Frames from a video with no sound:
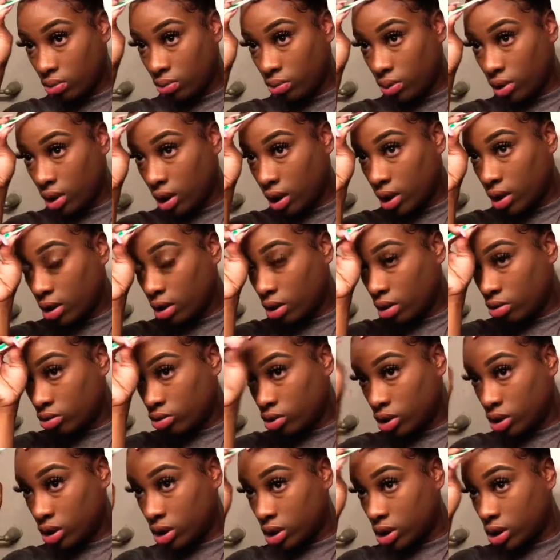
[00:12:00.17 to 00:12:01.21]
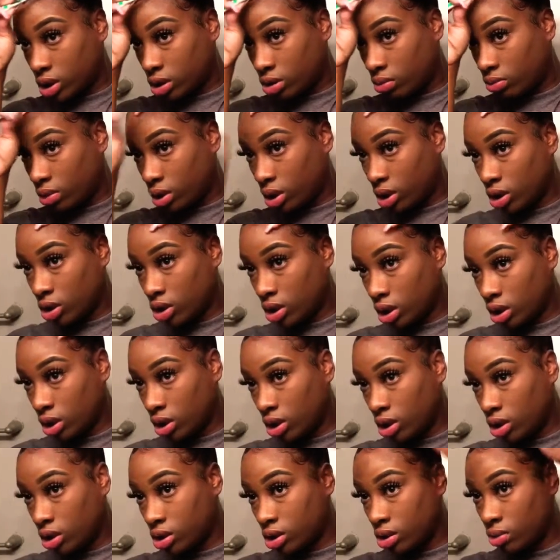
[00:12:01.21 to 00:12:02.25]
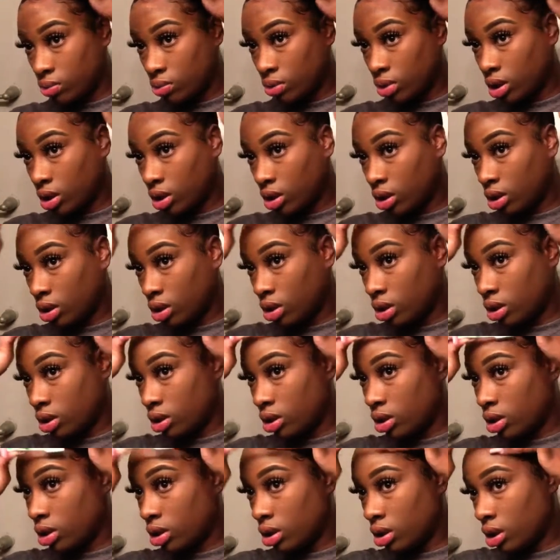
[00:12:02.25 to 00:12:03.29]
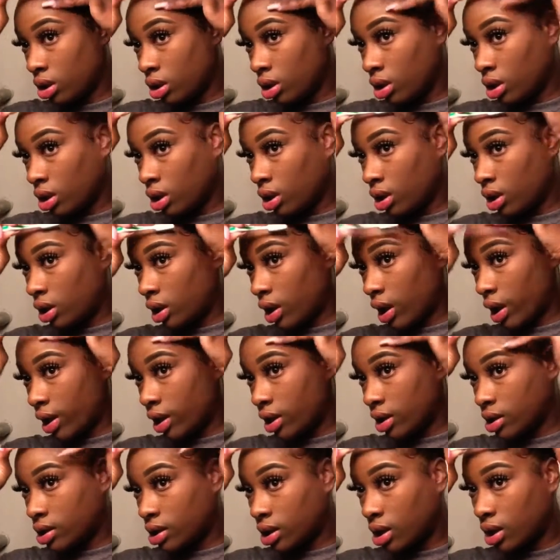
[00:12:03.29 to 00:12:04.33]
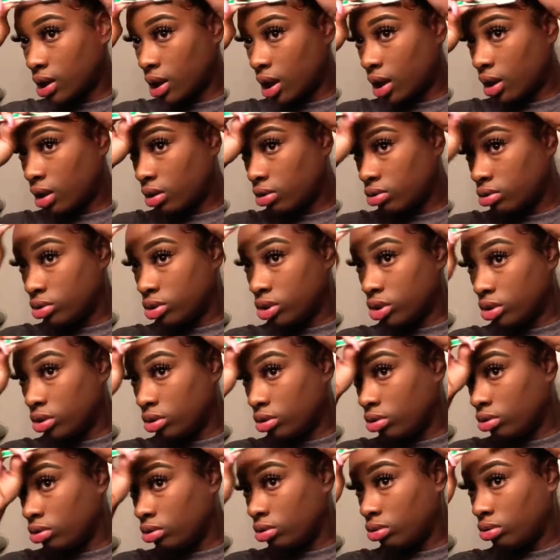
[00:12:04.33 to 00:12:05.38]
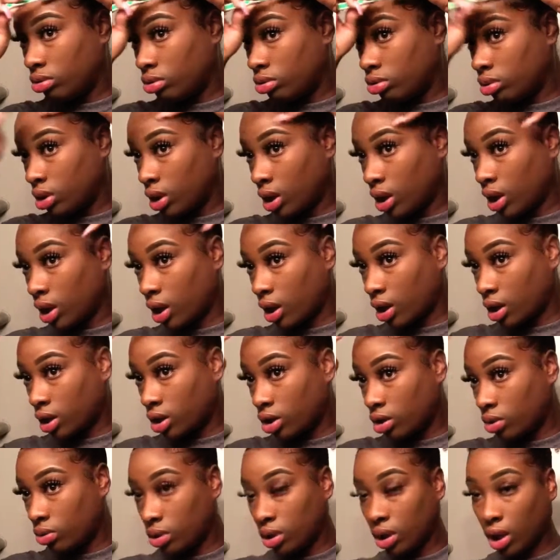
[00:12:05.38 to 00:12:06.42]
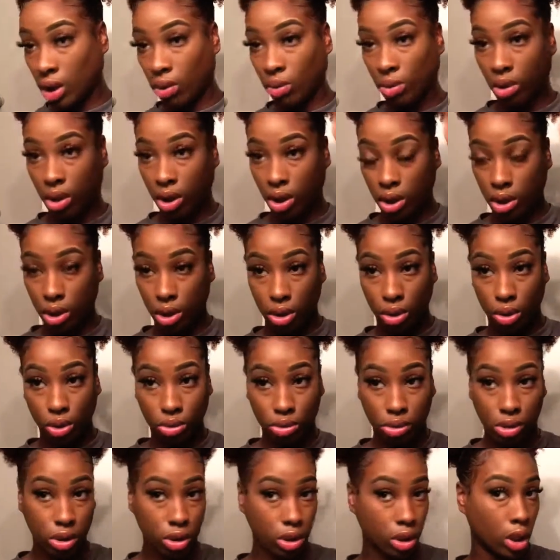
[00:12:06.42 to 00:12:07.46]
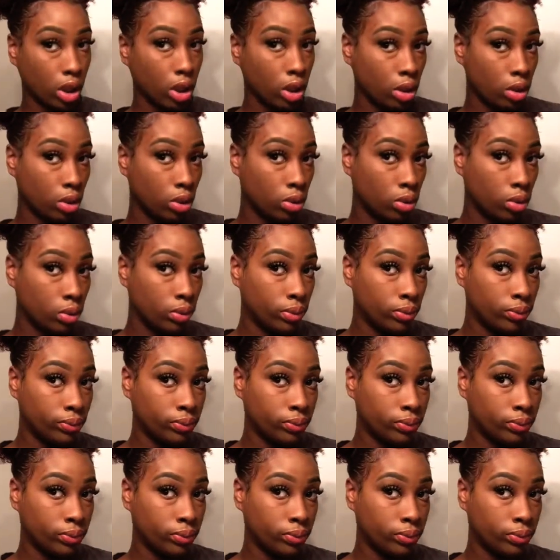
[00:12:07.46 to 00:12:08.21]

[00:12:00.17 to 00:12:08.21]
be identical, just a smidge at least, but like I said, they kind of do what they want to do, so